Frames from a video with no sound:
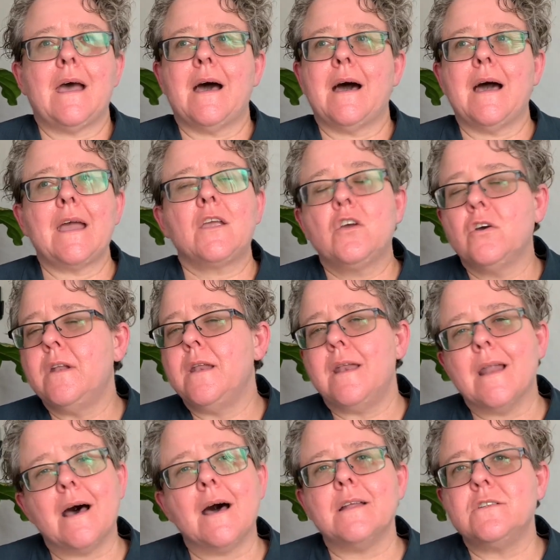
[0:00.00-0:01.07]
I could
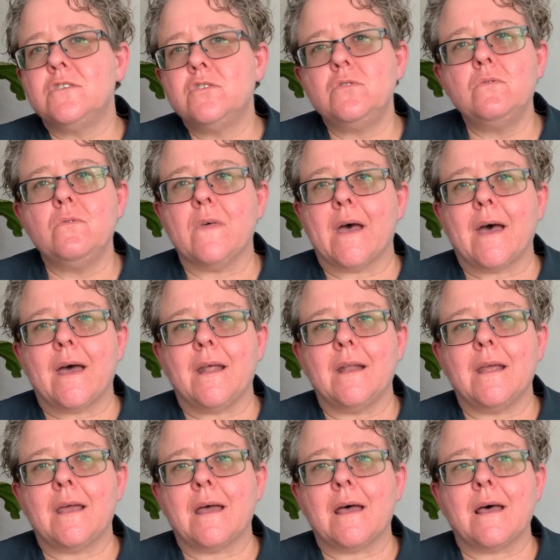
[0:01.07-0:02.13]
not do that
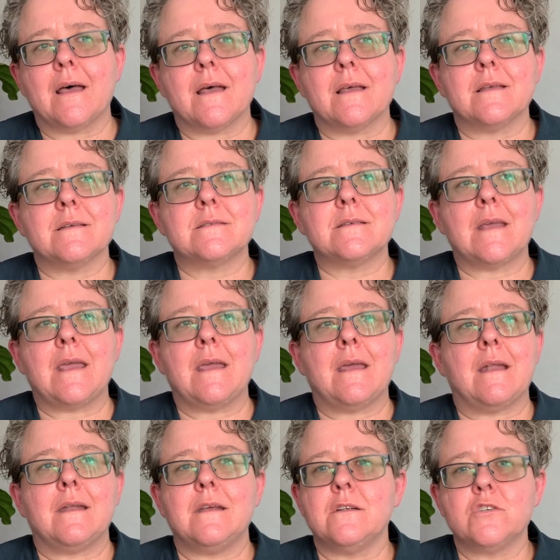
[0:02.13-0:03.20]
as
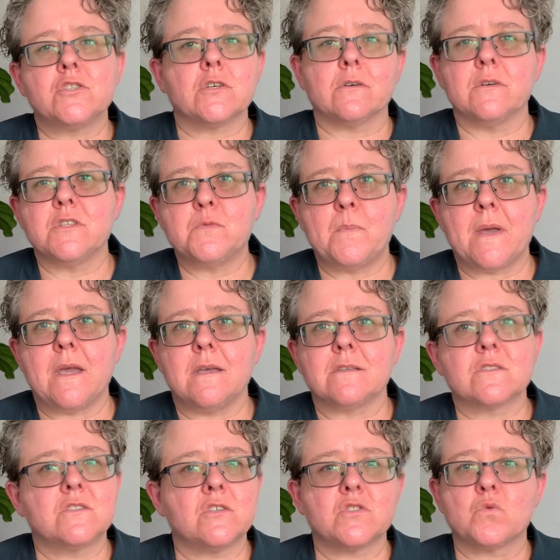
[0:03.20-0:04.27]
an
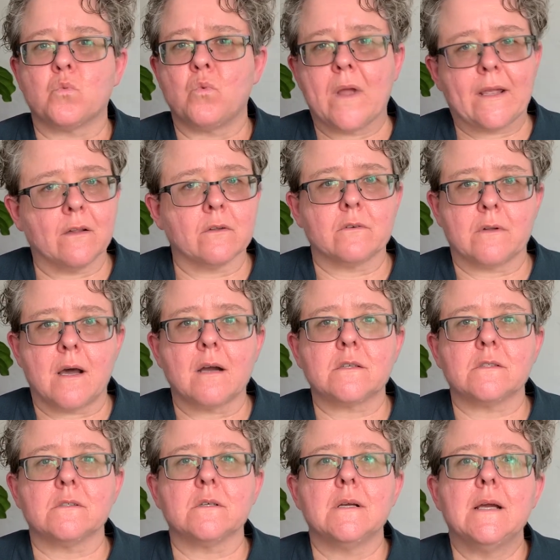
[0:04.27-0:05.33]
insurance-based, just regular
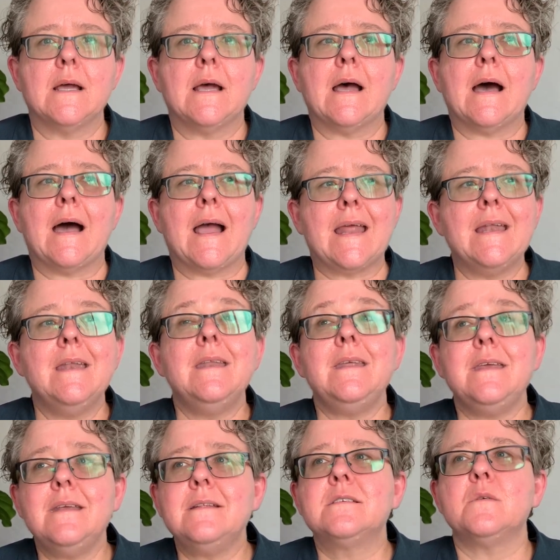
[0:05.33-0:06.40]
doctor. I
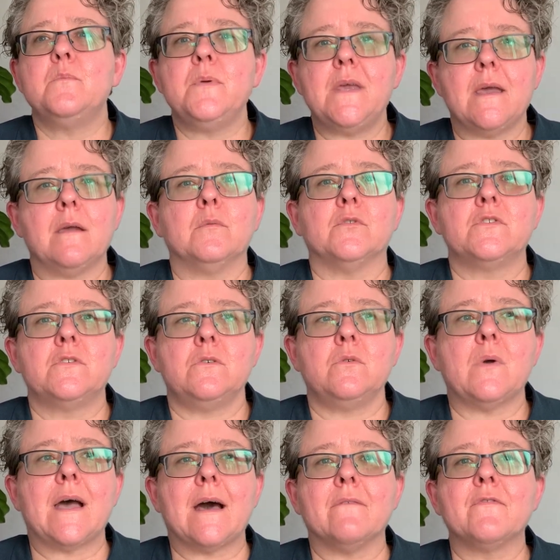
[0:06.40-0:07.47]
need to be able
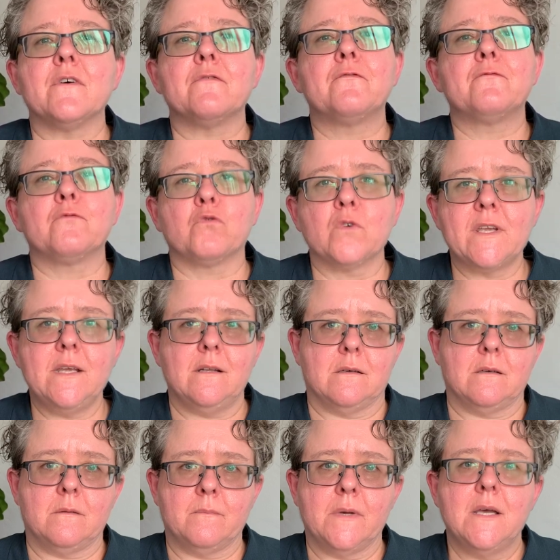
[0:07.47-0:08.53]
to have the
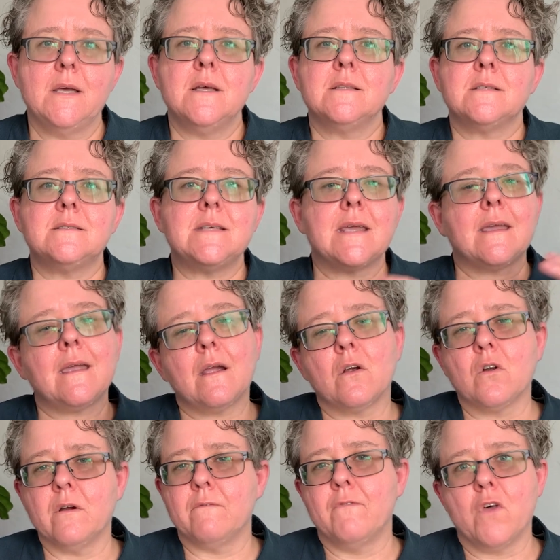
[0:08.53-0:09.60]
freedom to take
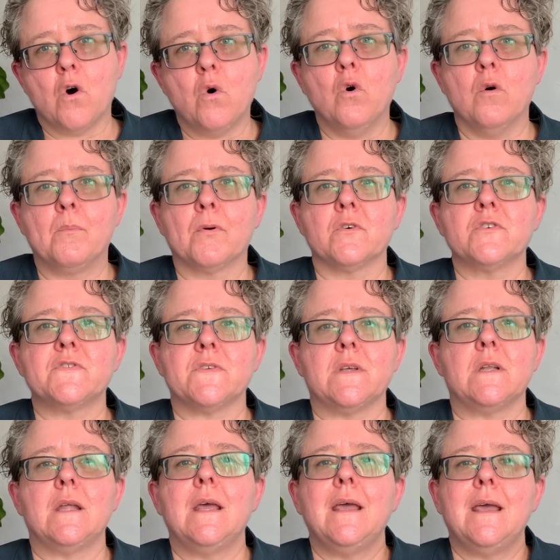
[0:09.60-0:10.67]
care of the whole
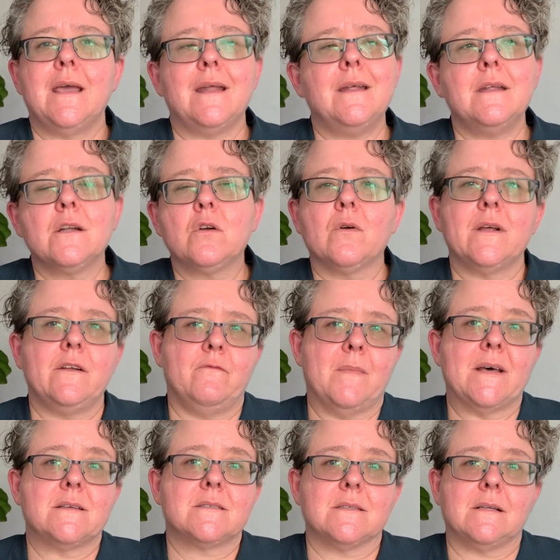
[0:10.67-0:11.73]
person, and integrative
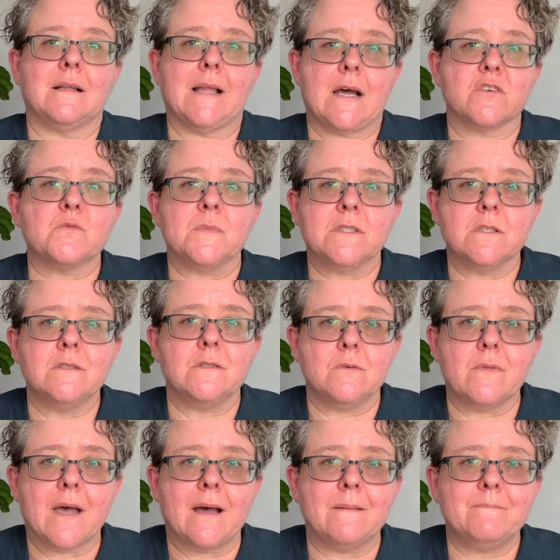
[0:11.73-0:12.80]
medicine allows me to do
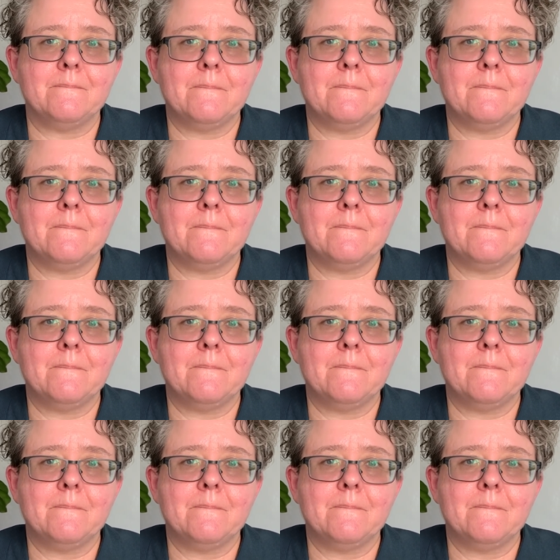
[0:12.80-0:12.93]
that.